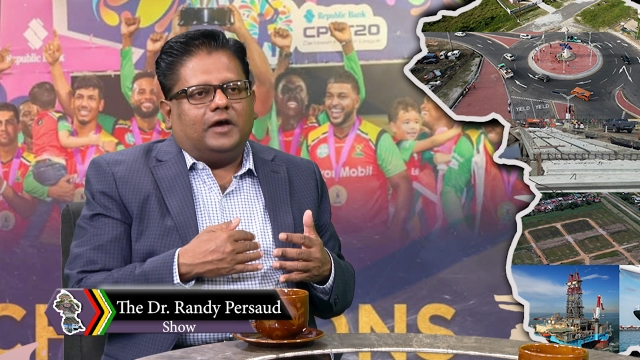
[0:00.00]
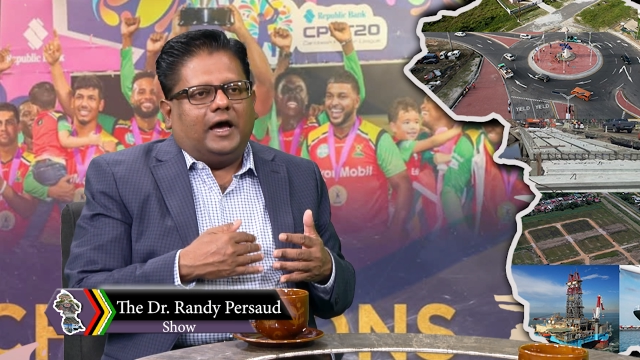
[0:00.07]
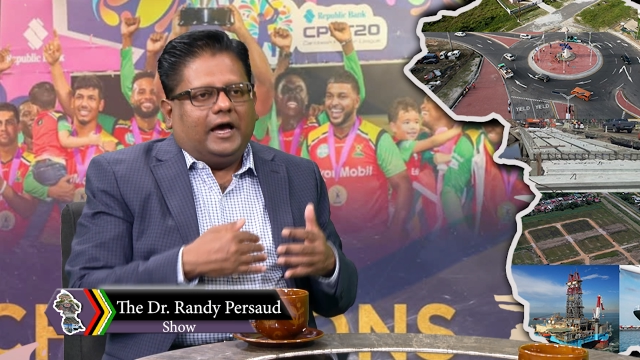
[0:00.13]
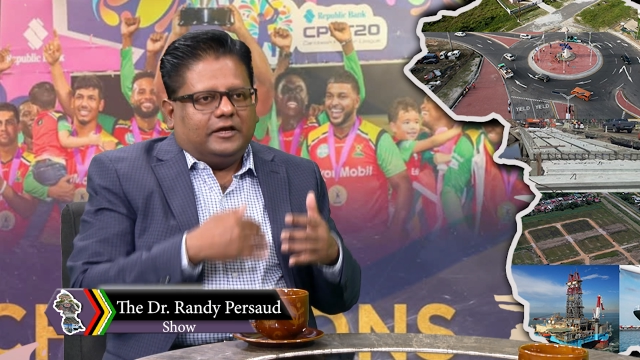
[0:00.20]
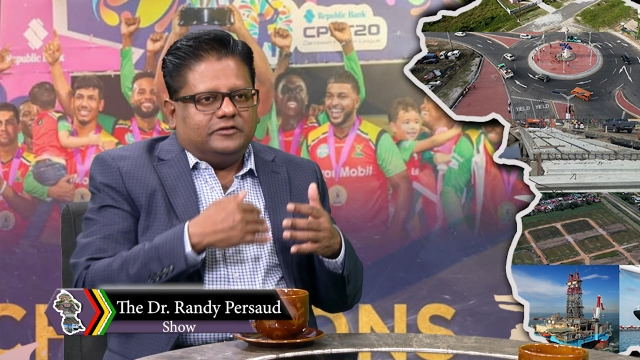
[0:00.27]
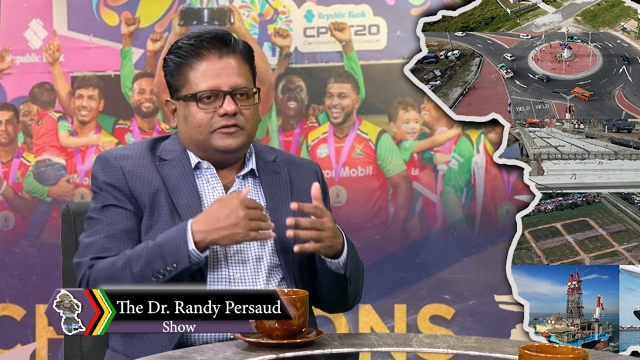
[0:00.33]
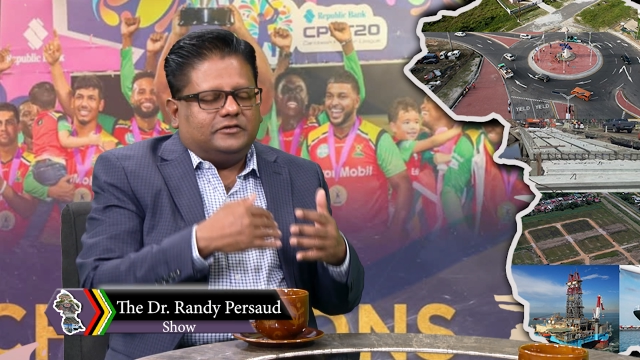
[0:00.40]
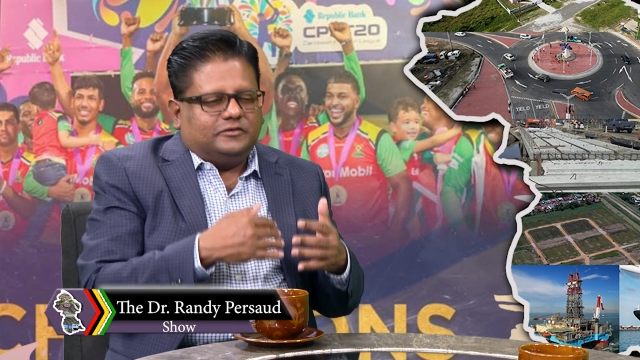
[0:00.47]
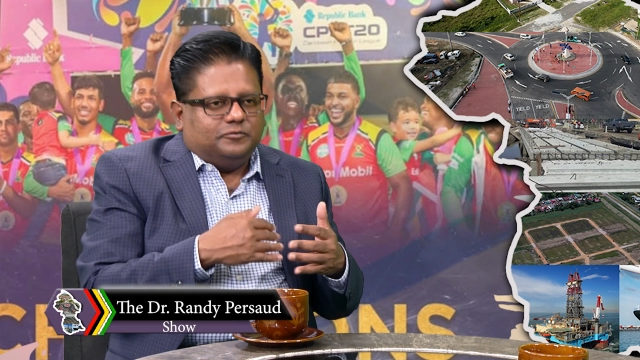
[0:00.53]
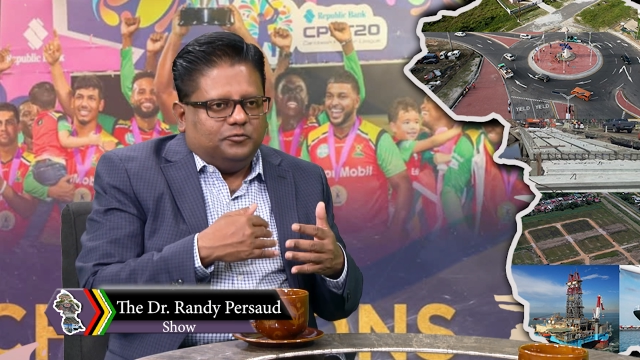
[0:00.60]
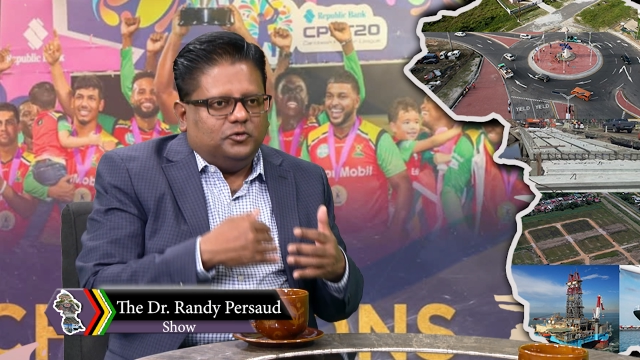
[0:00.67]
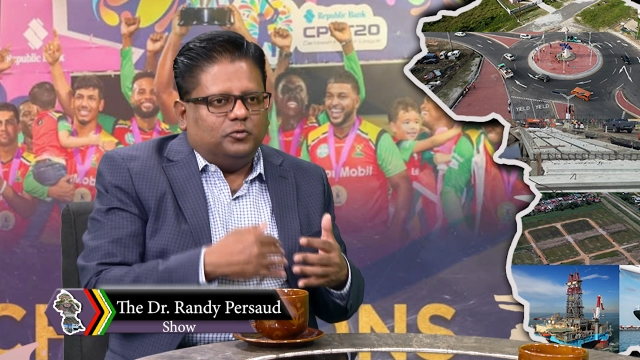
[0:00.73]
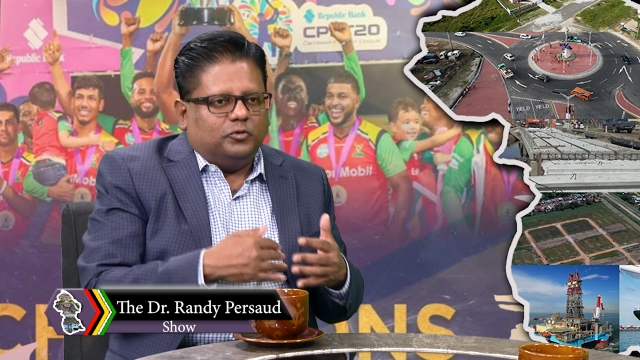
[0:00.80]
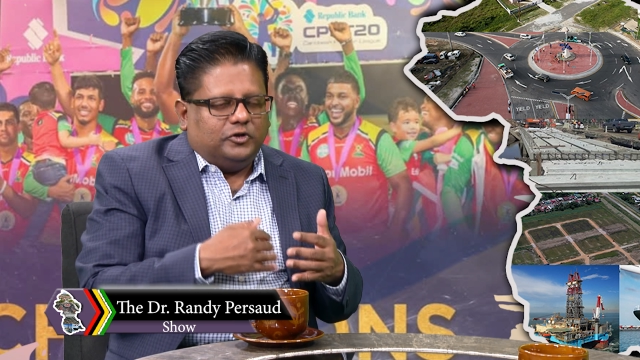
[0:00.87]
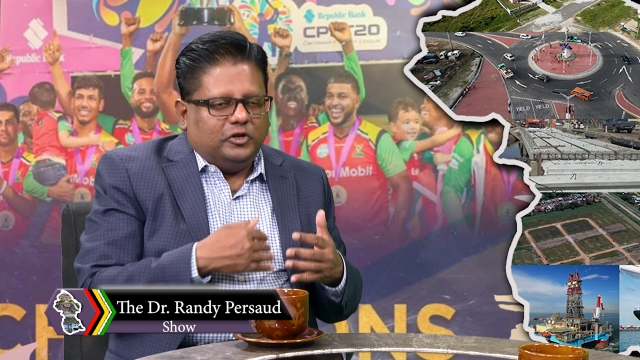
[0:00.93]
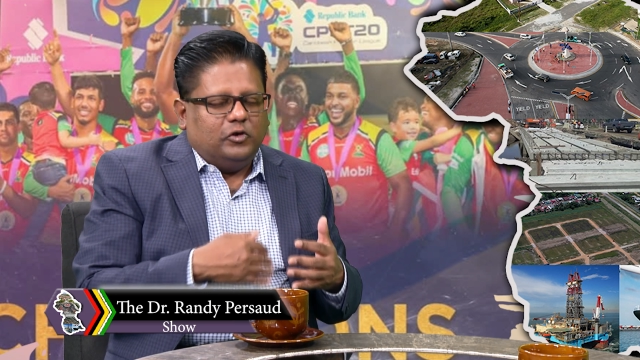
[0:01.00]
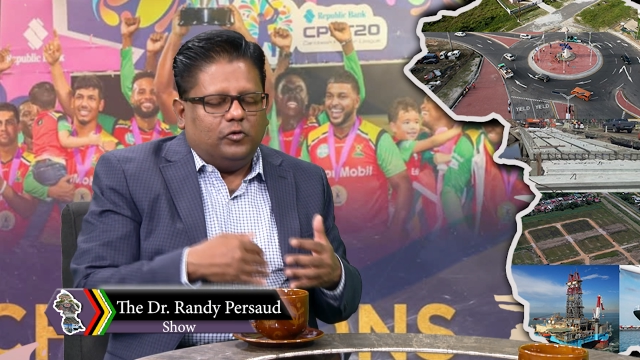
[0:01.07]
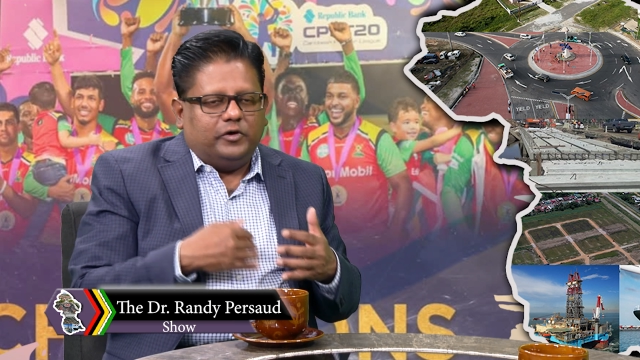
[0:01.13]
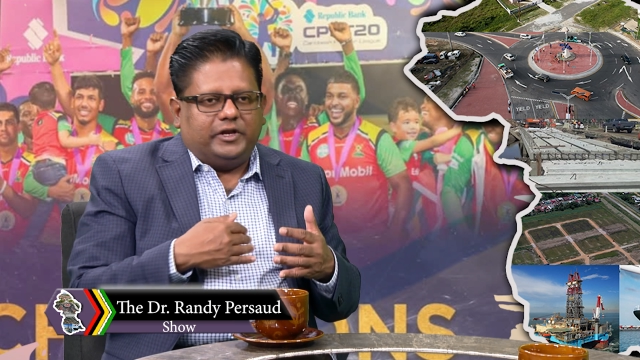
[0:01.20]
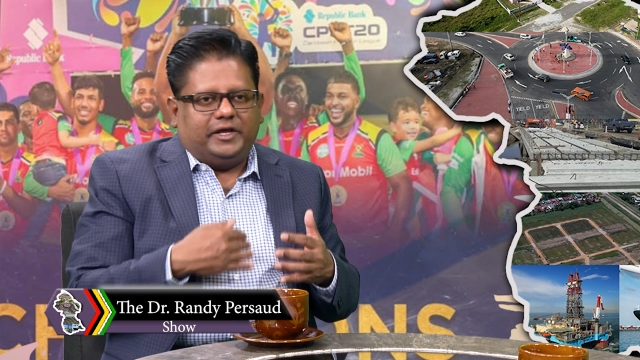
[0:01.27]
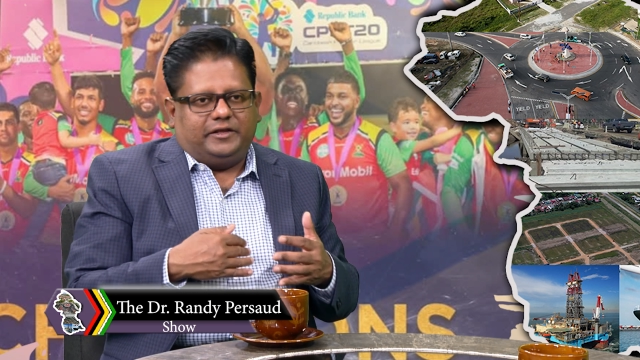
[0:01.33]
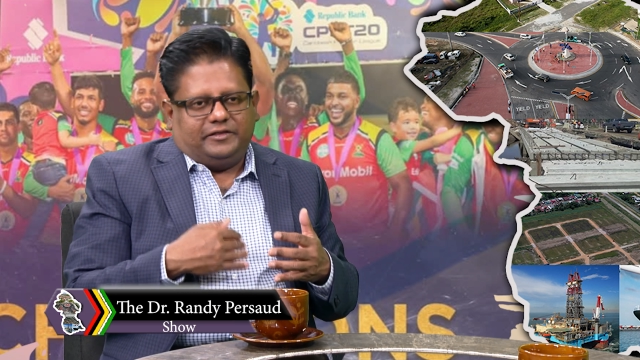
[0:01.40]
as you would know,
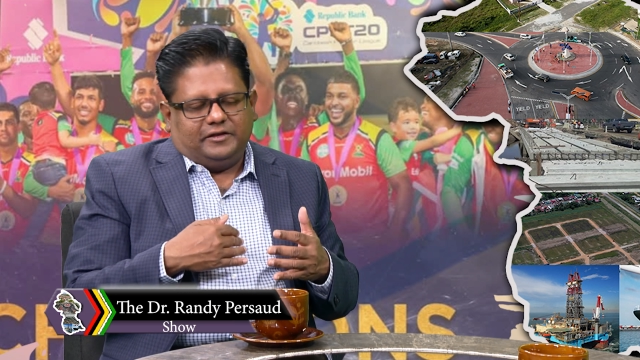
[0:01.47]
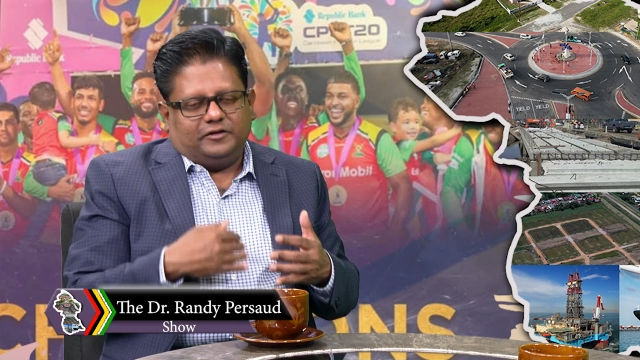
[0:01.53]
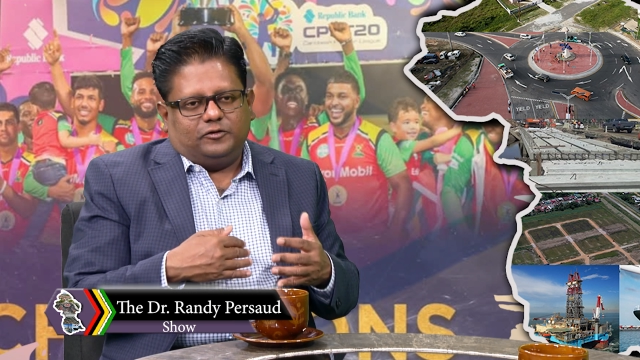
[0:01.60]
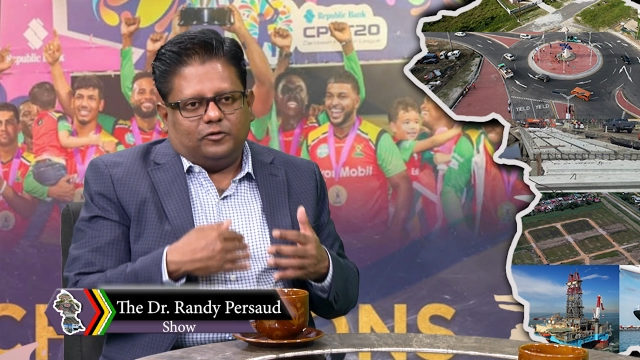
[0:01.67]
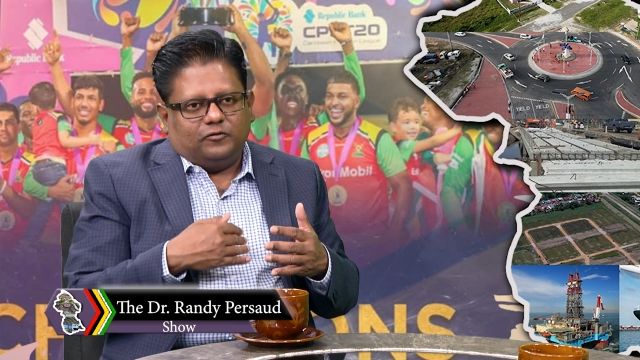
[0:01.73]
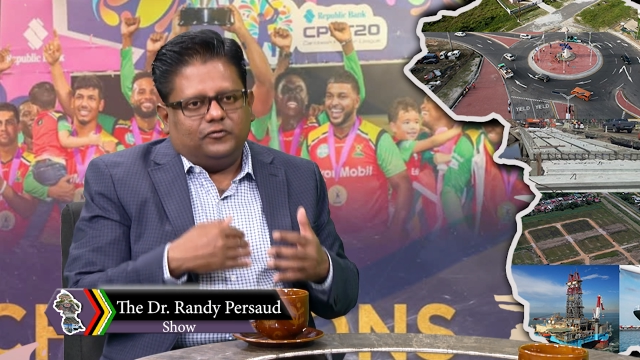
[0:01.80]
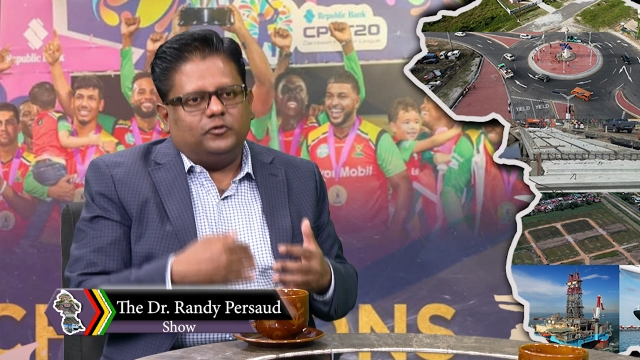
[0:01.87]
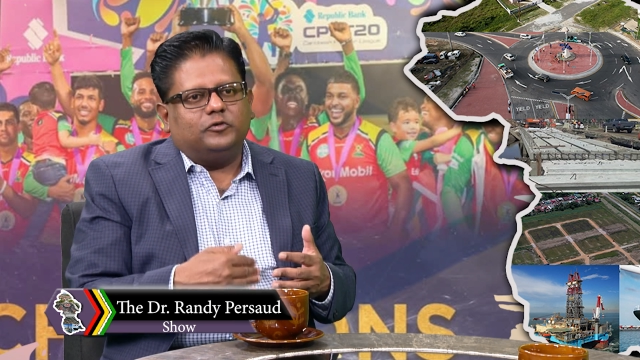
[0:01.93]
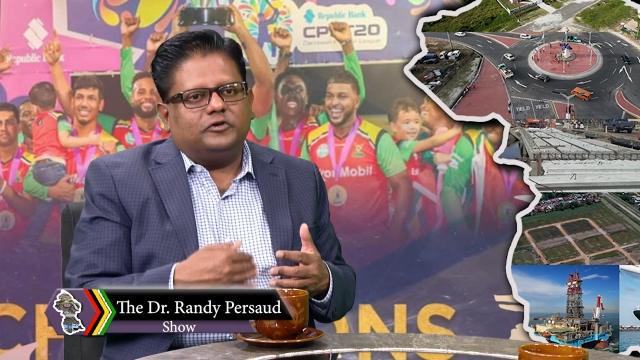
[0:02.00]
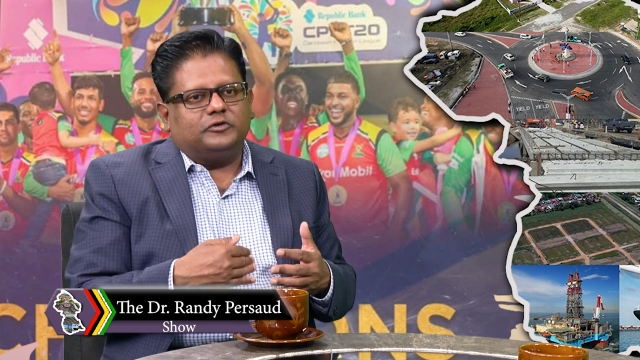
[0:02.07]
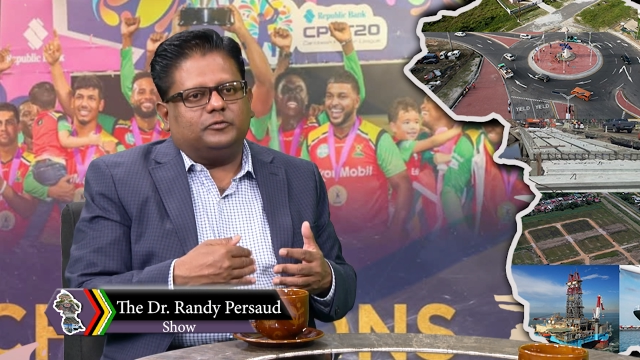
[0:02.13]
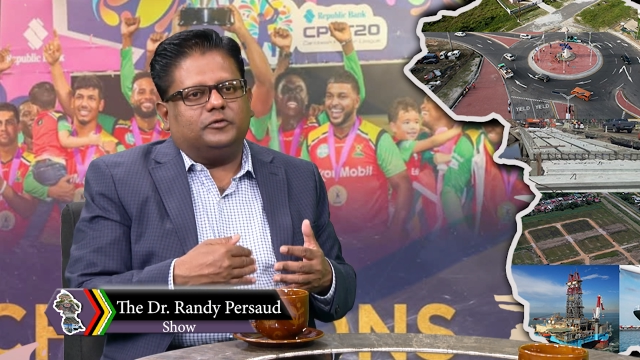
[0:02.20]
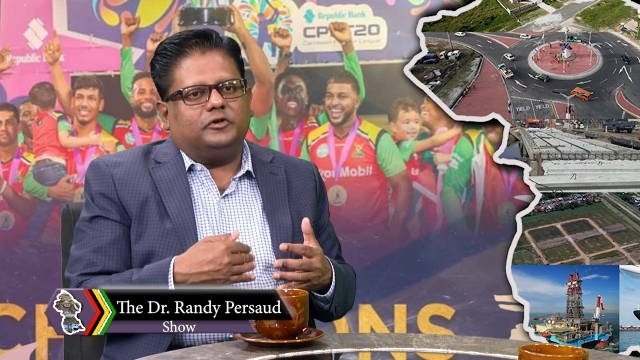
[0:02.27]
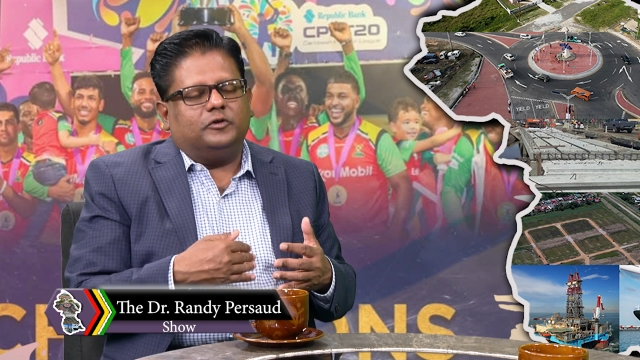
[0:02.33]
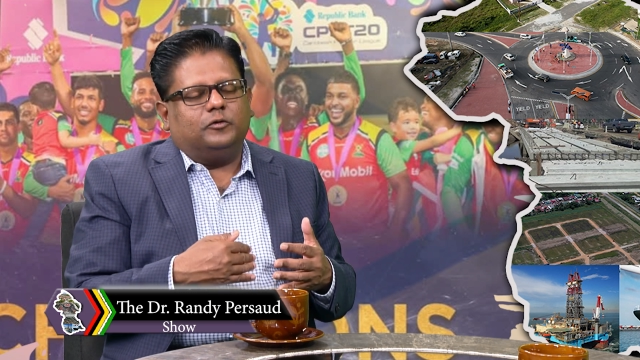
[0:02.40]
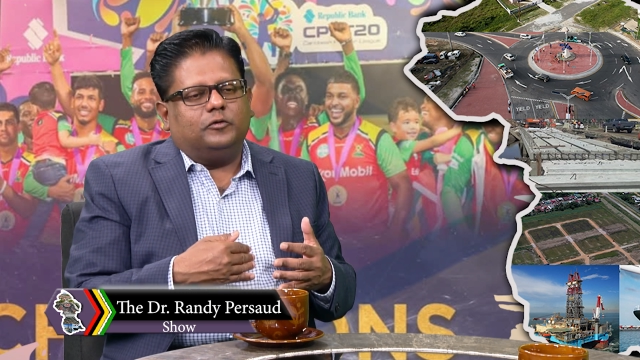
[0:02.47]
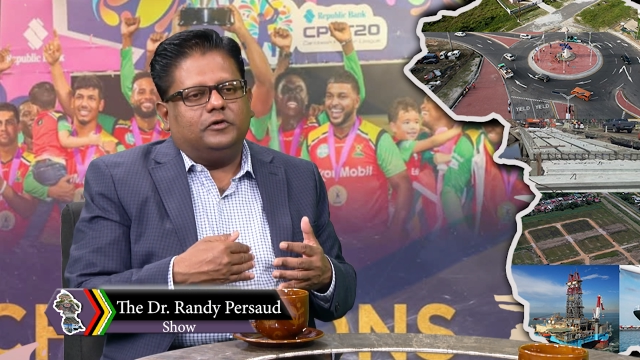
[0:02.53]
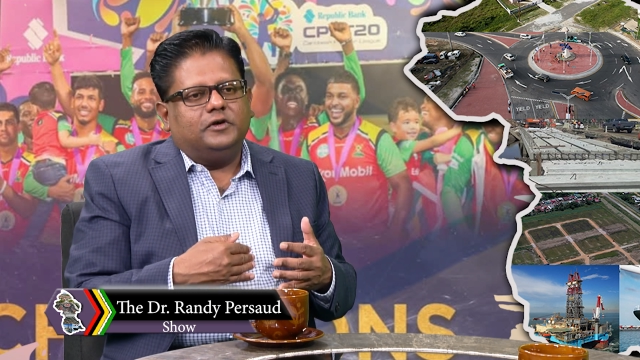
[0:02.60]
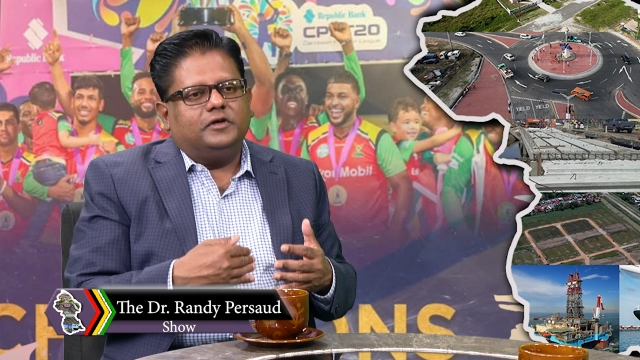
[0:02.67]
and I think your viewers would know,